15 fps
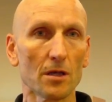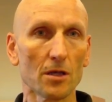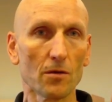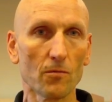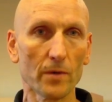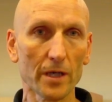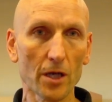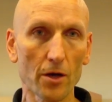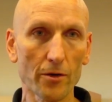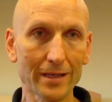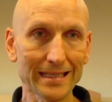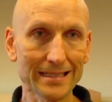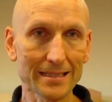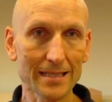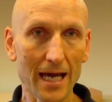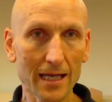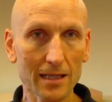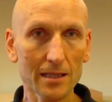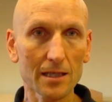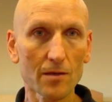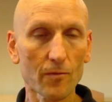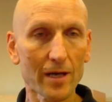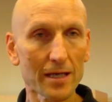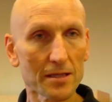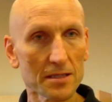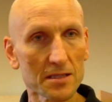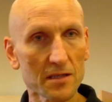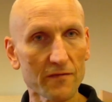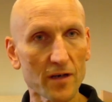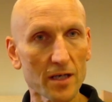we know exactly where this
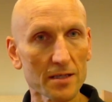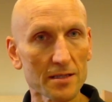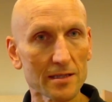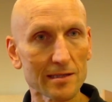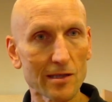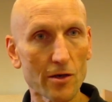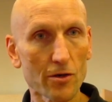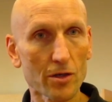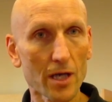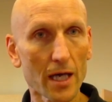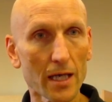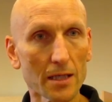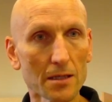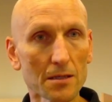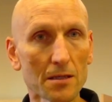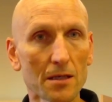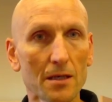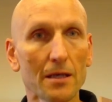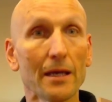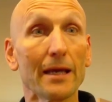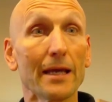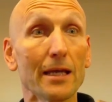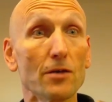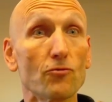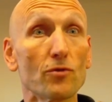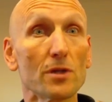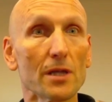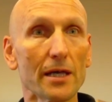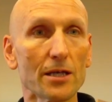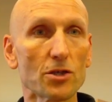device is located in
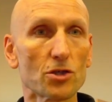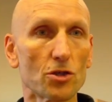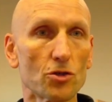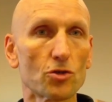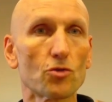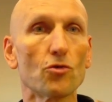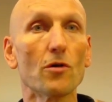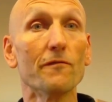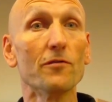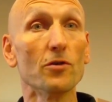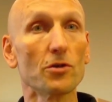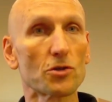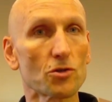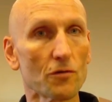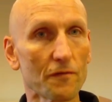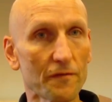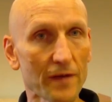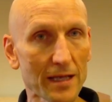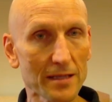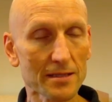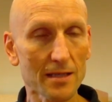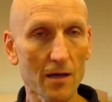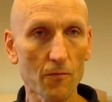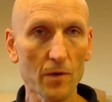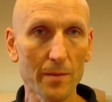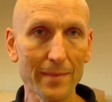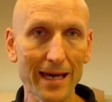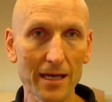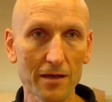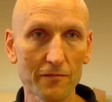relation to a virtual fence that we
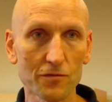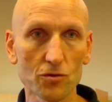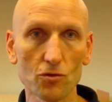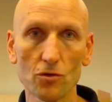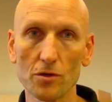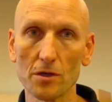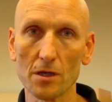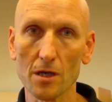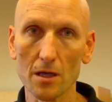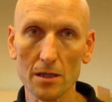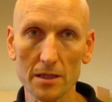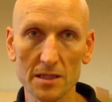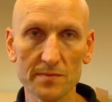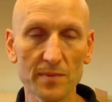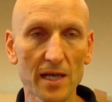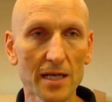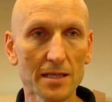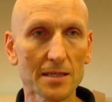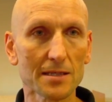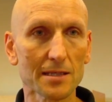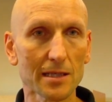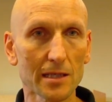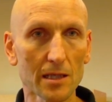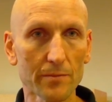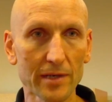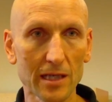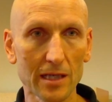may have drawn, and I'll explain this a little bit